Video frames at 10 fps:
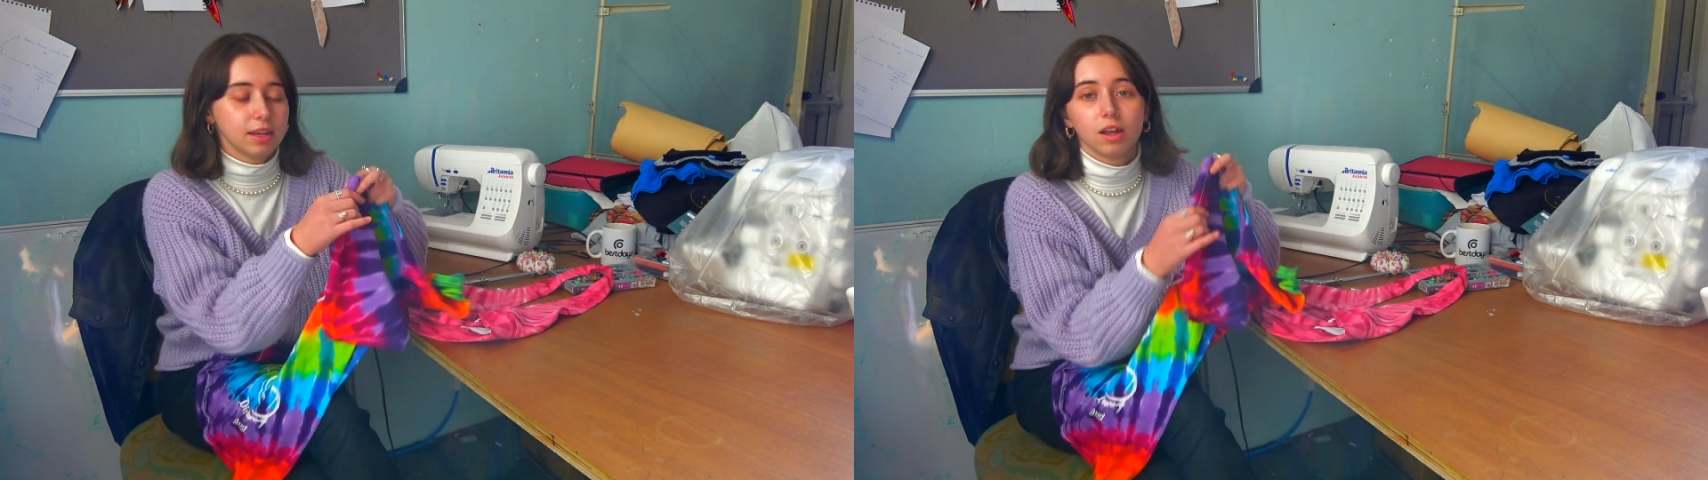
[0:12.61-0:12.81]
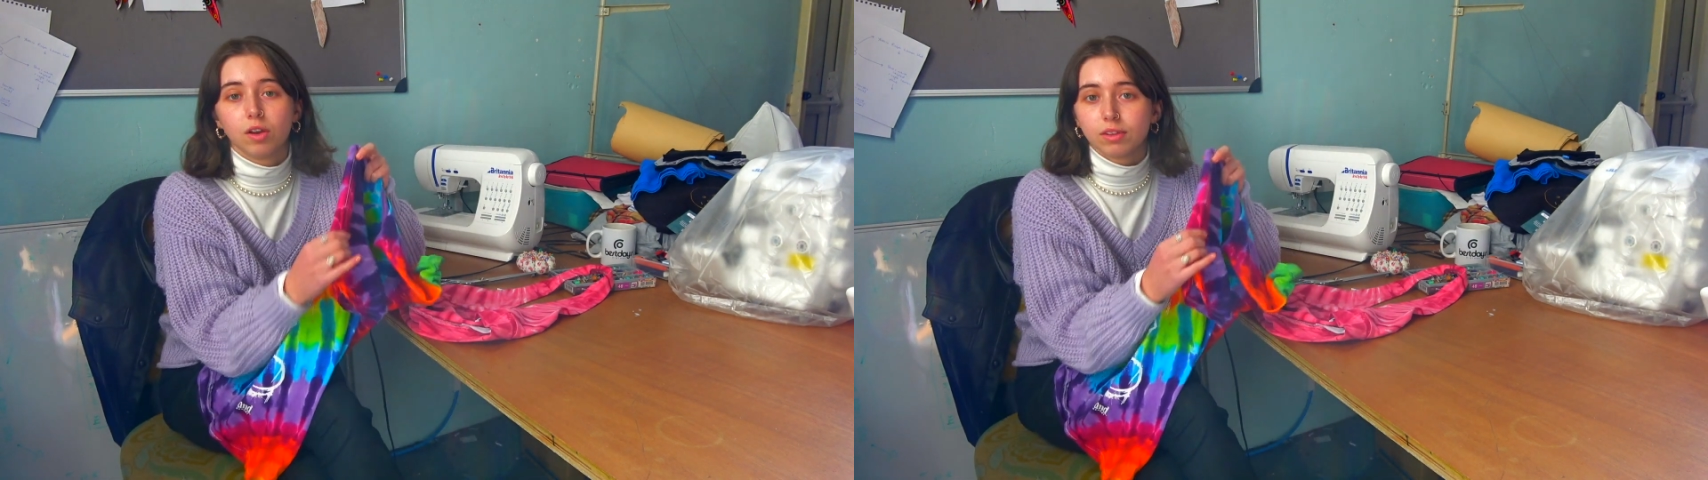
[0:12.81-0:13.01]

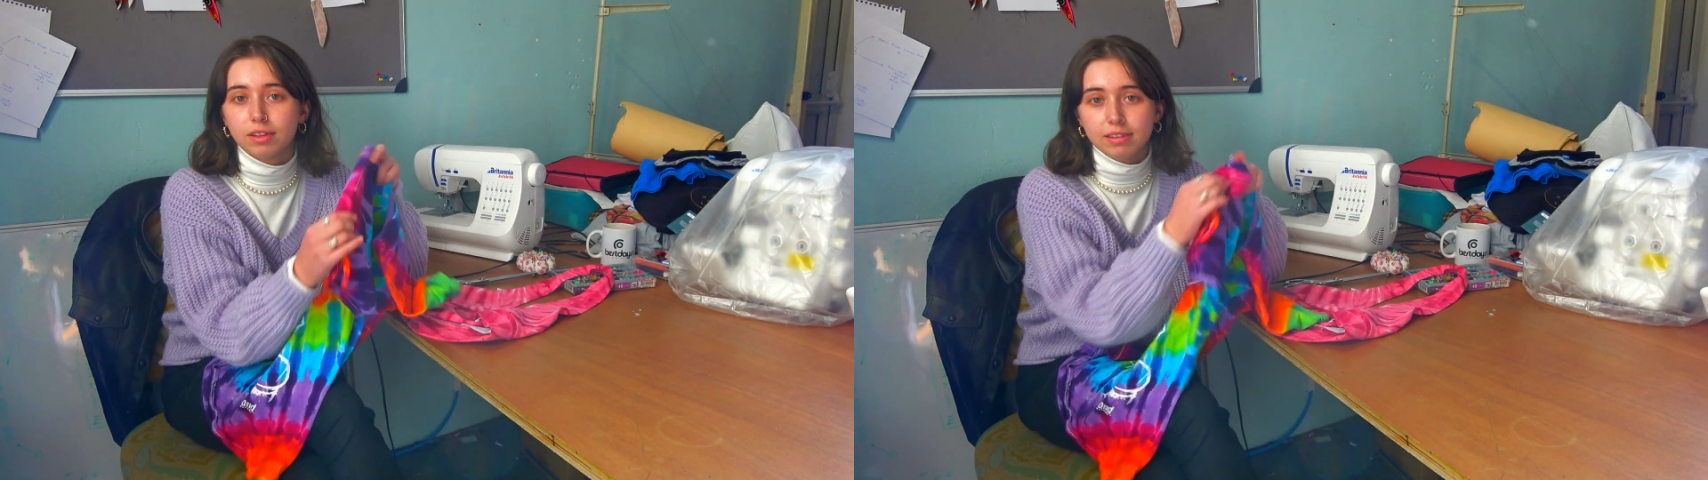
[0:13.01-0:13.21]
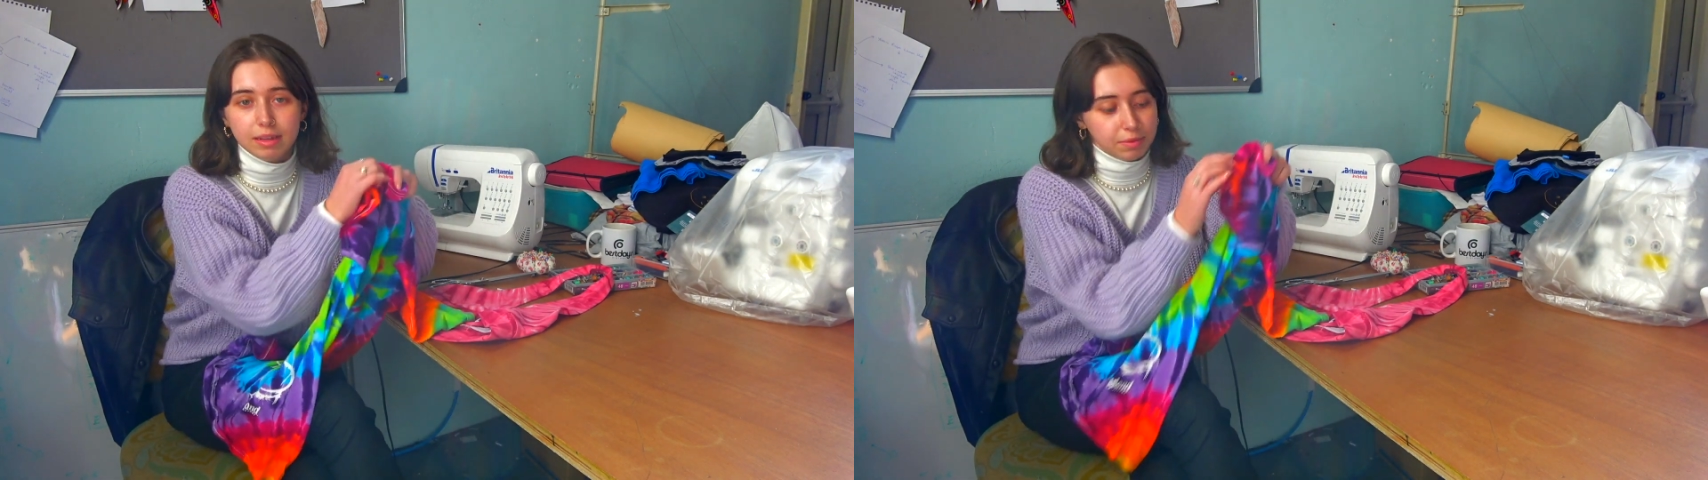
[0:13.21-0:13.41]
along the
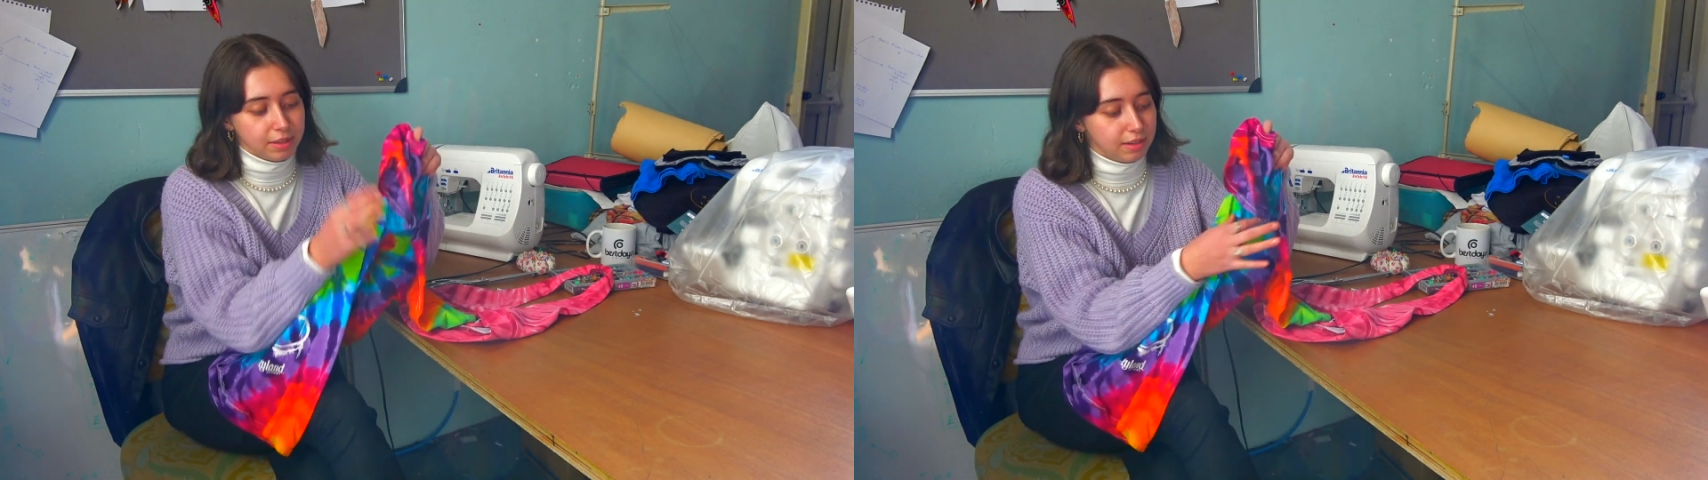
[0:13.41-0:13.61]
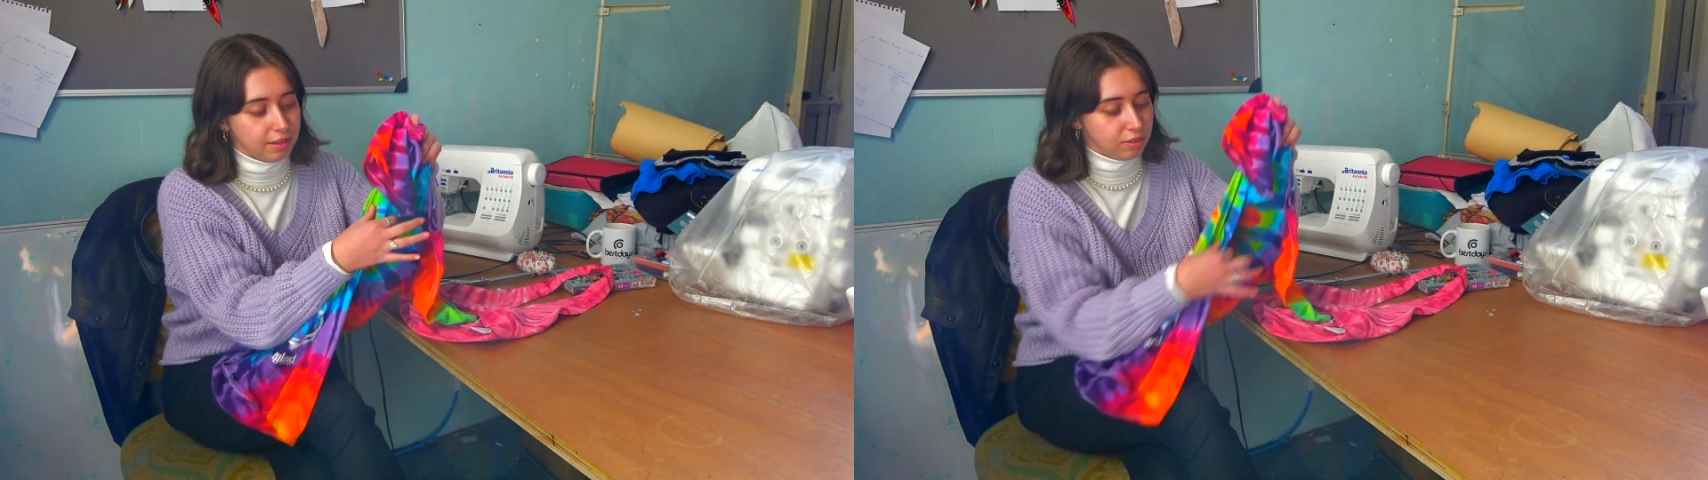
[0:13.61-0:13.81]
seams of the
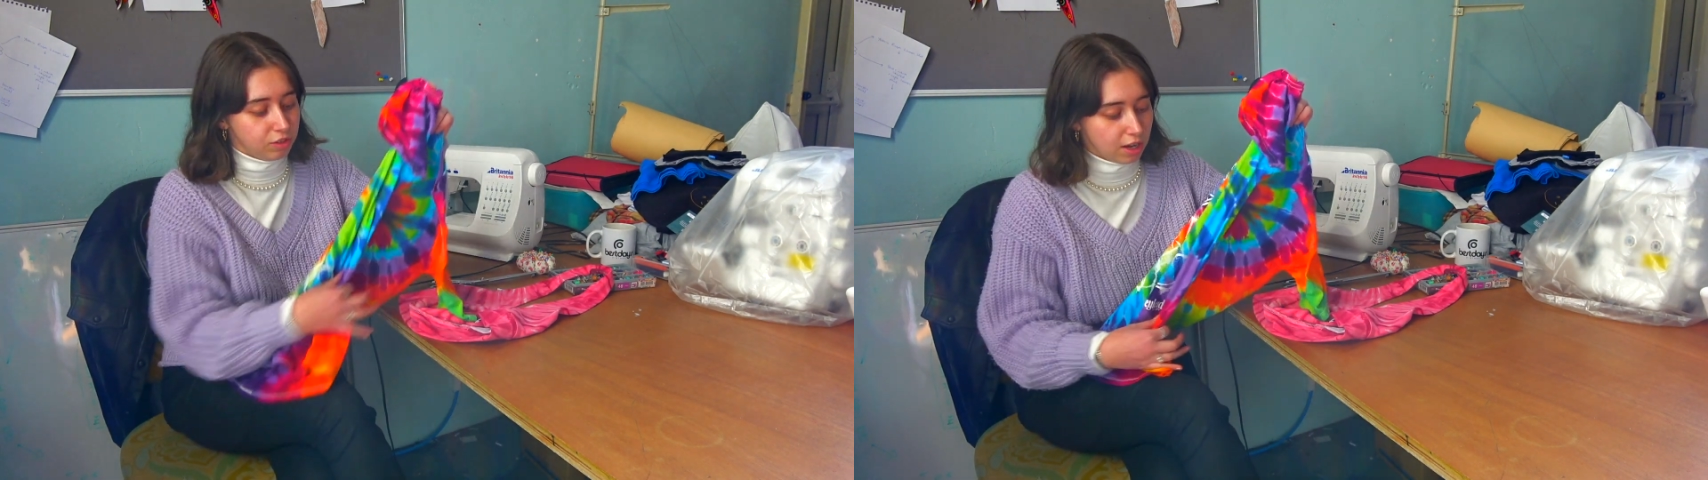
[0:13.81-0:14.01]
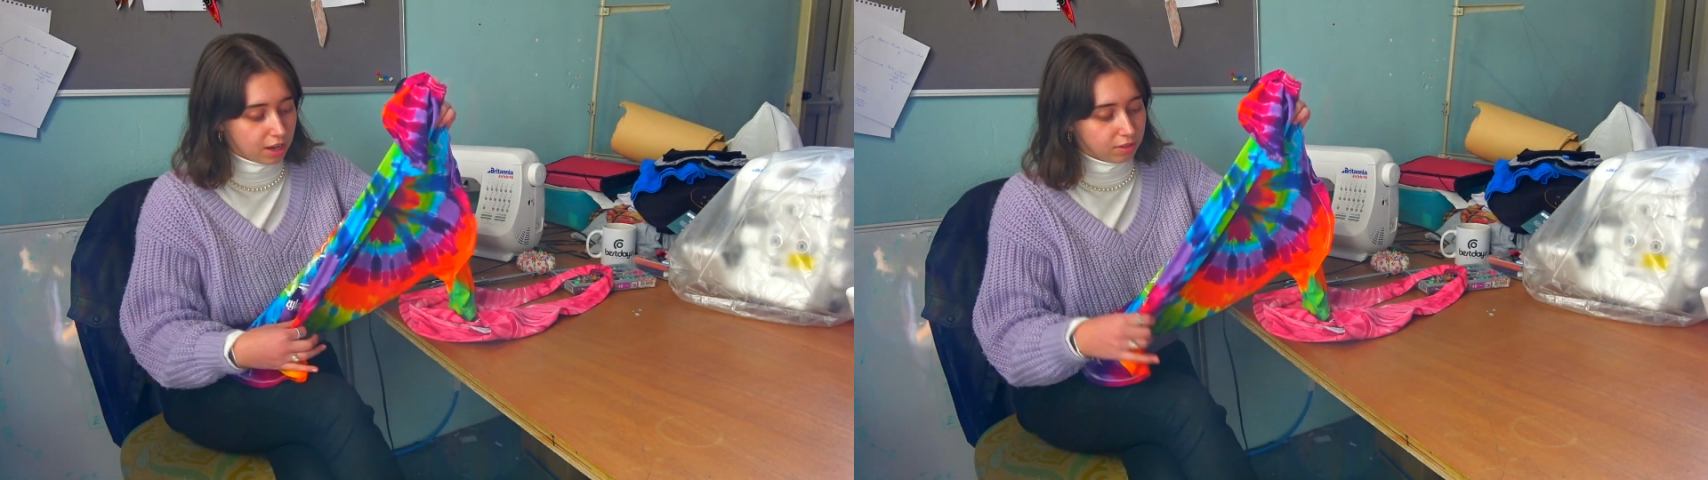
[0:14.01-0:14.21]

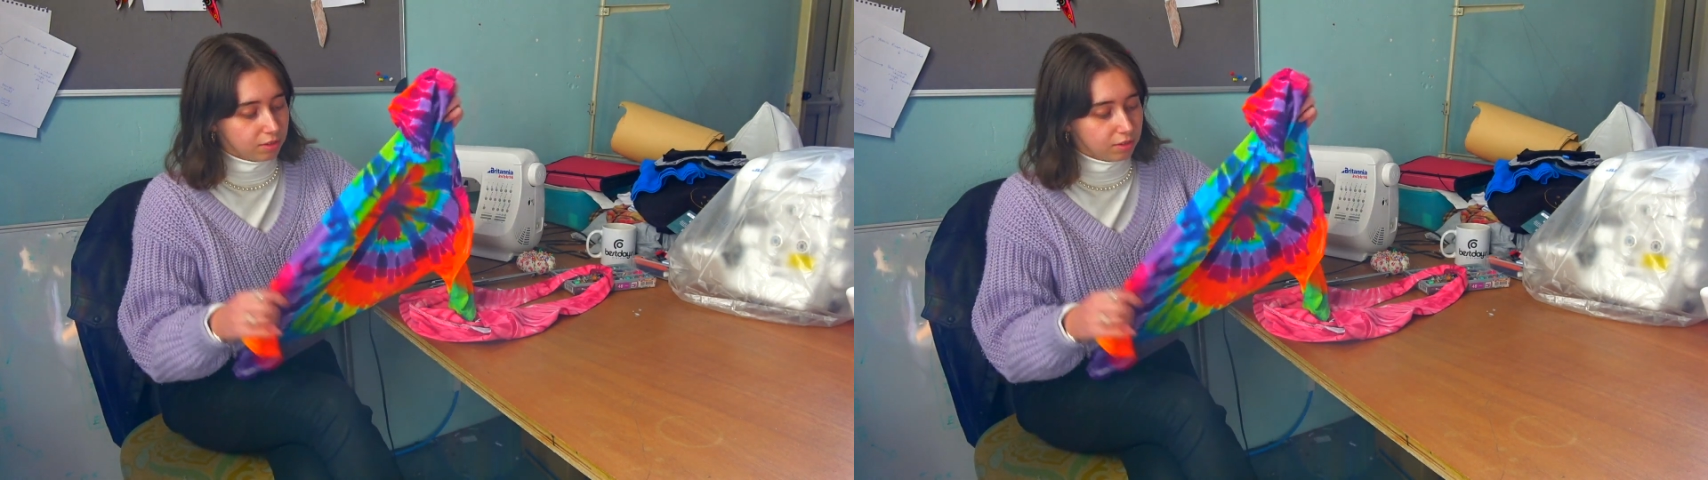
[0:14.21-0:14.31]
t-shirts,